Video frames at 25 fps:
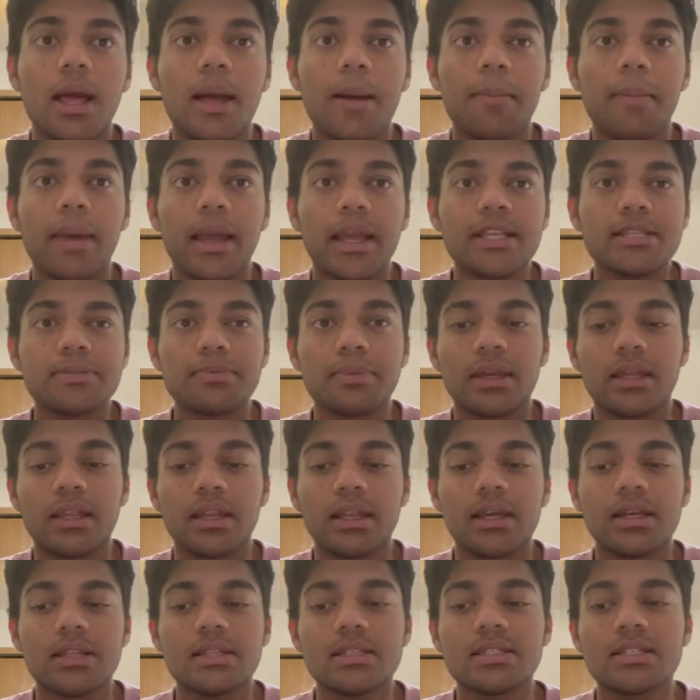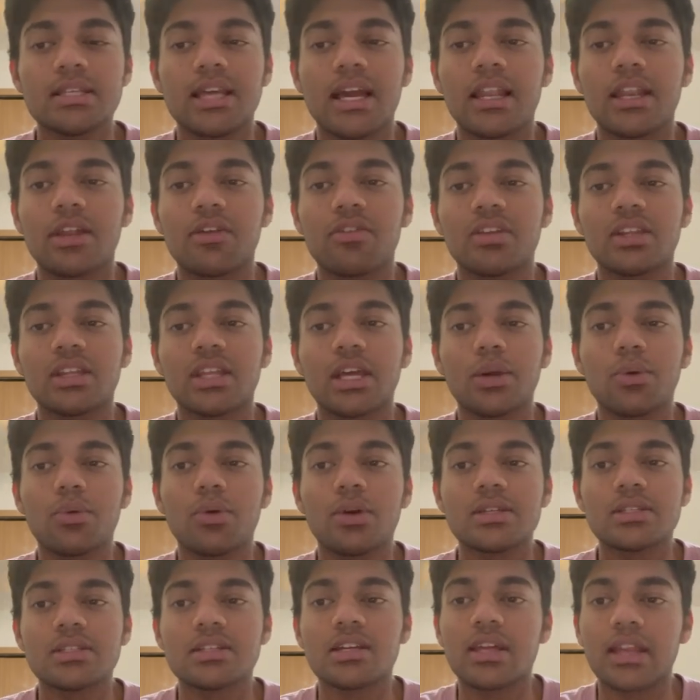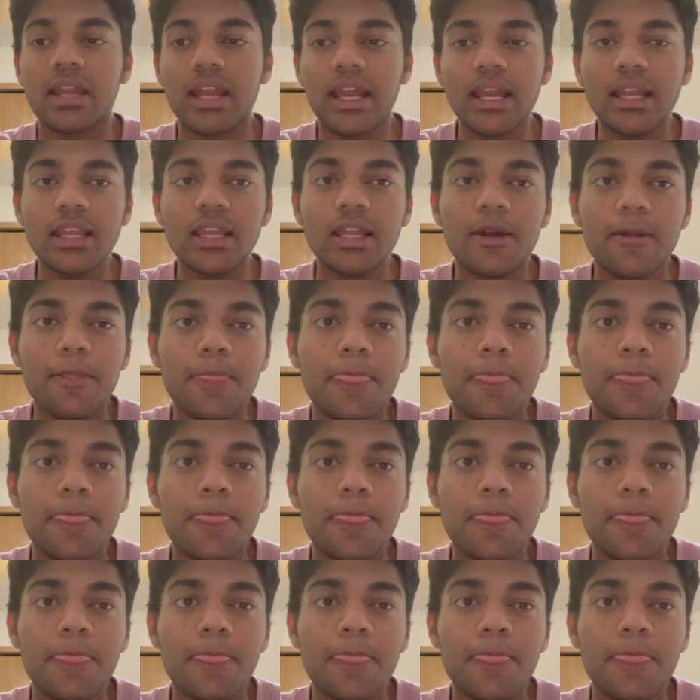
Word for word: my experience and everything was great